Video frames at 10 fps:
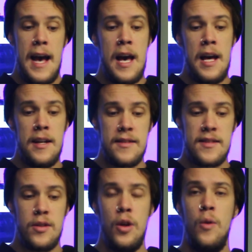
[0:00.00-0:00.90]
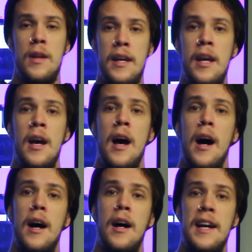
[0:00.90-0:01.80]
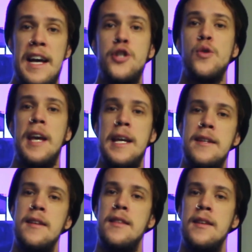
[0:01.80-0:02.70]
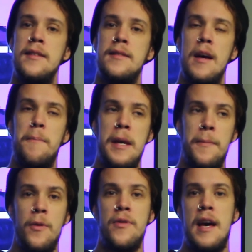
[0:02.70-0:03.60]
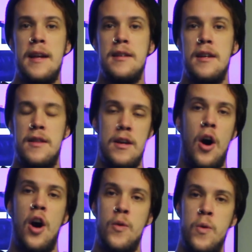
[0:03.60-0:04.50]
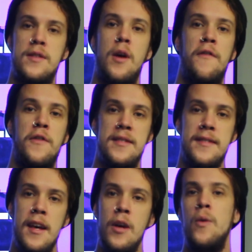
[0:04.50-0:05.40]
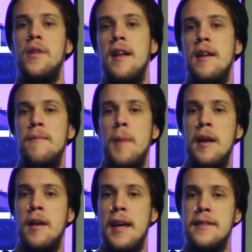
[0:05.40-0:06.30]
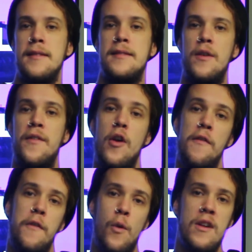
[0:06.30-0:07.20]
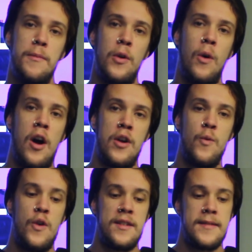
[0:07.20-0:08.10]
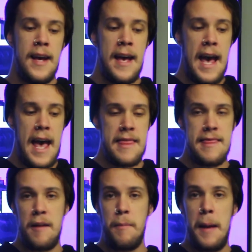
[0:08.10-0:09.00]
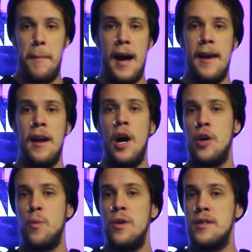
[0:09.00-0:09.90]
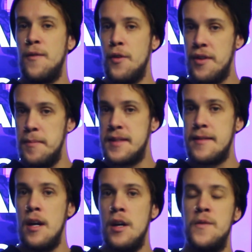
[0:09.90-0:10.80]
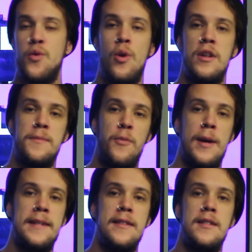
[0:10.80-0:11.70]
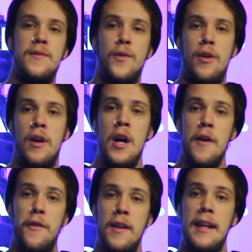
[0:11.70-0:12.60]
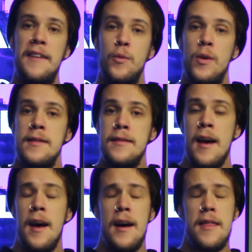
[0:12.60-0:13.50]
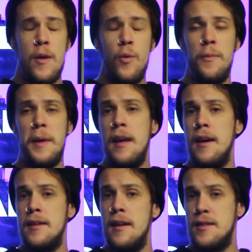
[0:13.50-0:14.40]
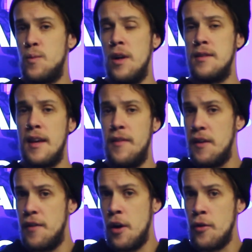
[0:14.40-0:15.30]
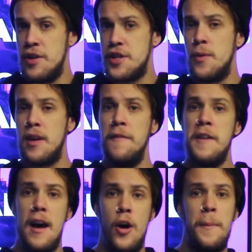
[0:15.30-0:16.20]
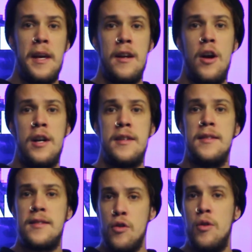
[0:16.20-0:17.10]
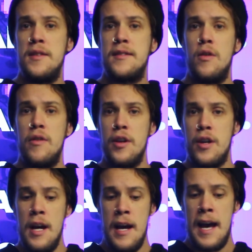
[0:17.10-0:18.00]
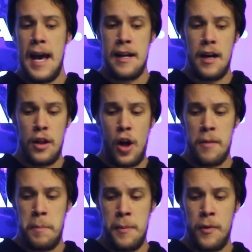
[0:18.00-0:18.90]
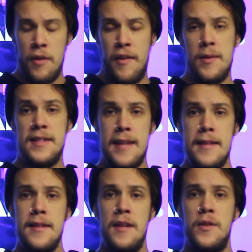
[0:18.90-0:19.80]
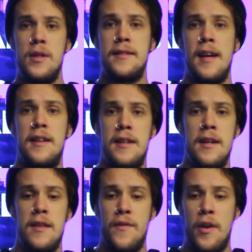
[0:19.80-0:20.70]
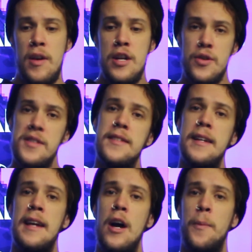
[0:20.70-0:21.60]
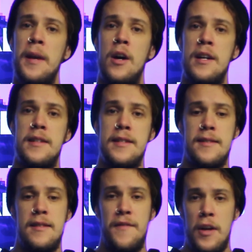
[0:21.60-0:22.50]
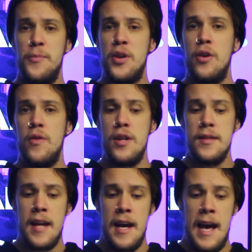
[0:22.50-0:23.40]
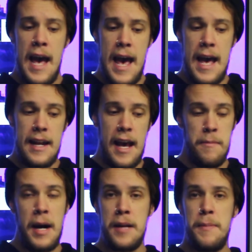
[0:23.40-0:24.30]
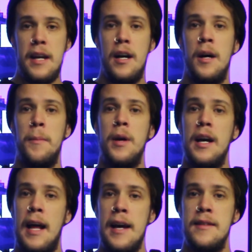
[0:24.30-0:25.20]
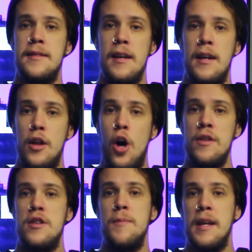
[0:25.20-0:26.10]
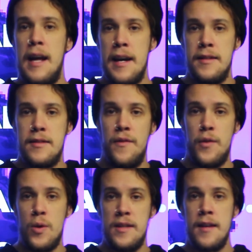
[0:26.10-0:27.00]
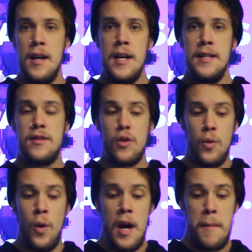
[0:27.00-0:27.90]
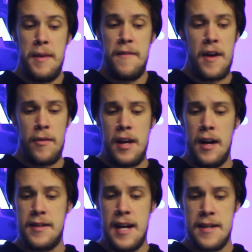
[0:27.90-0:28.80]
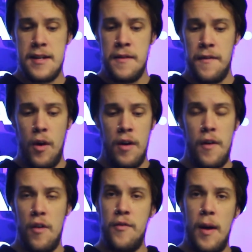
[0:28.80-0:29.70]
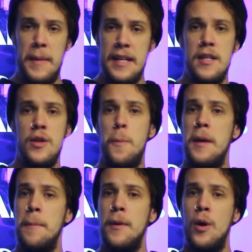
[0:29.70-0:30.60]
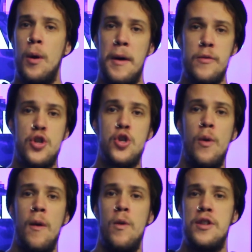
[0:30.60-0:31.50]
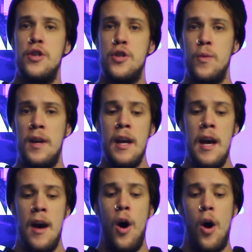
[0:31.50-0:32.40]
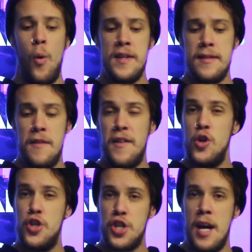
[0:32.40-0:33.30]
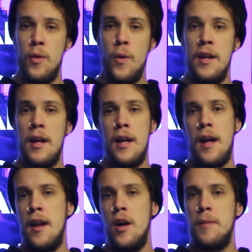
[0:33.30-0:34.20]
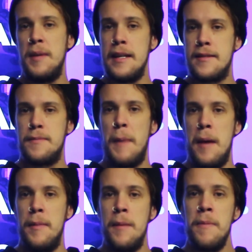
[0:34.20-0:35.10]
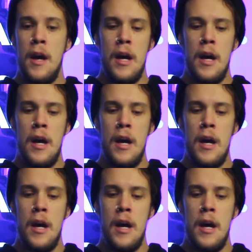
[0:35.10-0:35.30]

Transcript: and slowly educating these people that the artworks are for sale, that in many cases they're very affordable artworks, and that by buying artworks for themselves or as presents for loved ones, they will be, as well as giving a very original gift, helping an artist grow his career. And a lot of people are very sensitive to this idea. They're very interested in helping artists develop their careers and might become clients, long-term clients of yours. So be very attentive of meeting new people, about showing what you're doing, always in a very genuine and not being spammy.